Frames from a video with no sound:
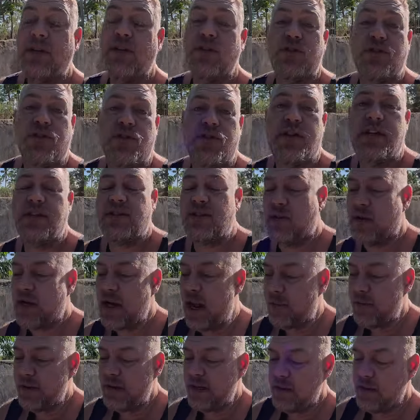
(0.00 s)
good jiu-jitsu
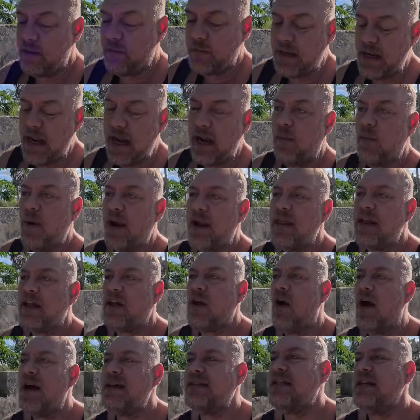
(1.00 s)
club in Manila. One of the
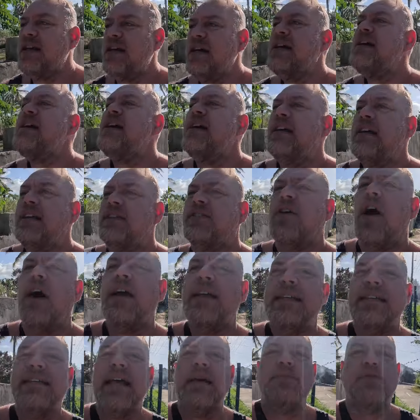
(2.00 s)
guys, this guy,
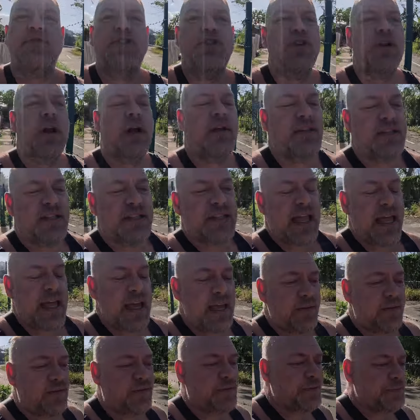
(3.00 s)
his name's Judo
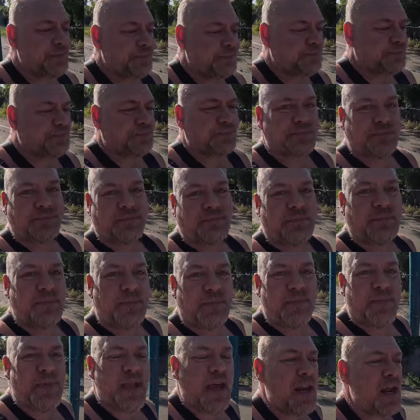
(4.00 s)
Steve.
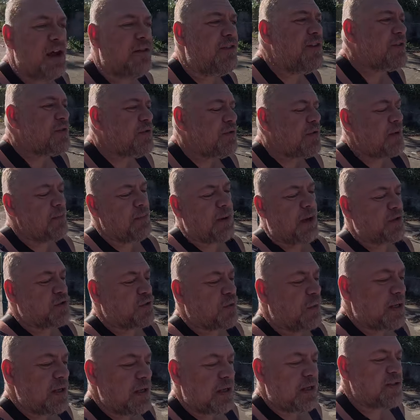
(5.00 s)
And I wrestled him like
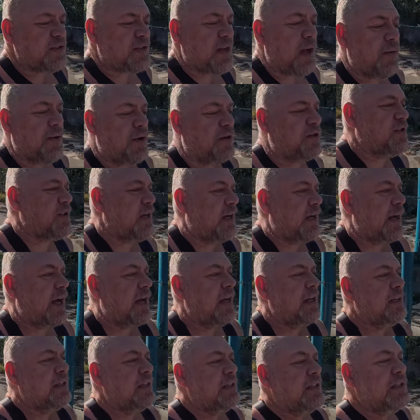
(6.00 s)
20 years ago when I was
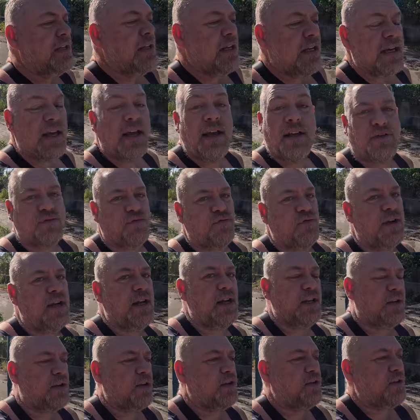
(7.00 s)
younger. He's a
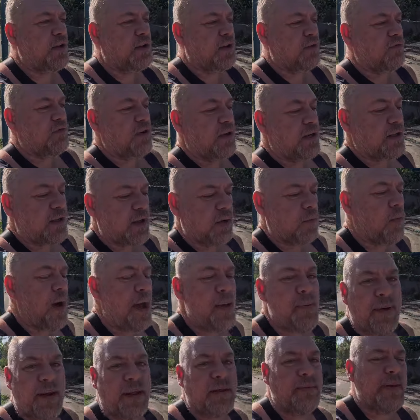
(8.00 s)
really good dude, really good.
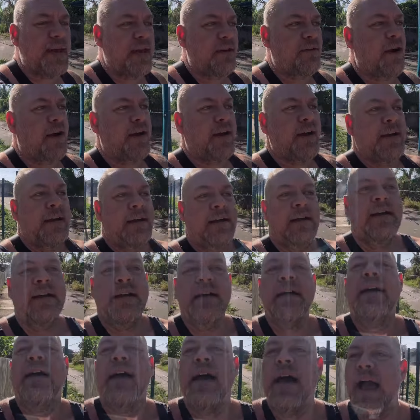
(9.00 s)
Way better than me, right?
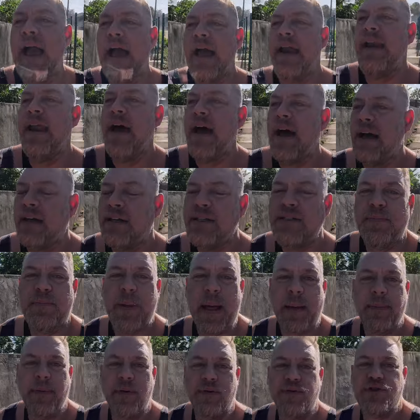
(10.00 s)
And he's a
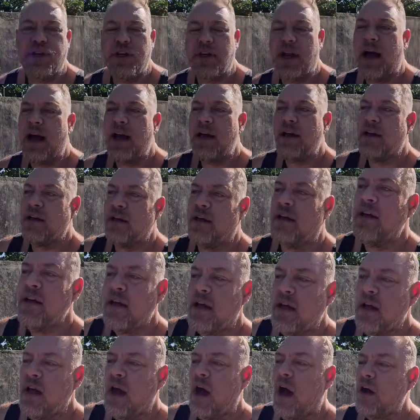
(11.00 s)
black belt in judo.
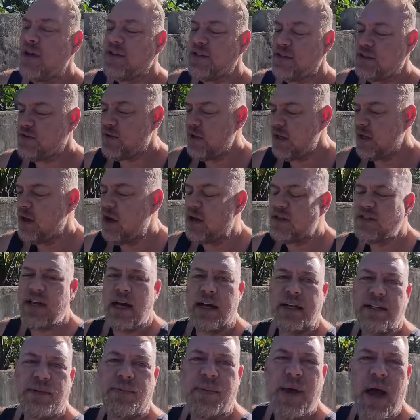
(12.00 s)
I was
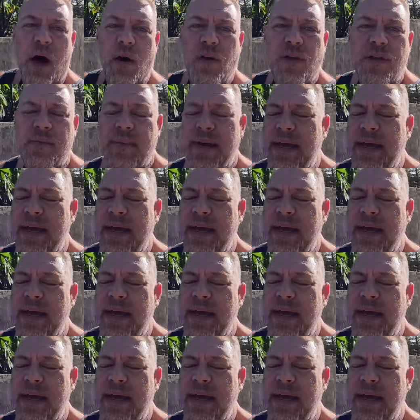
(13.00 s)
young, he's a bit older than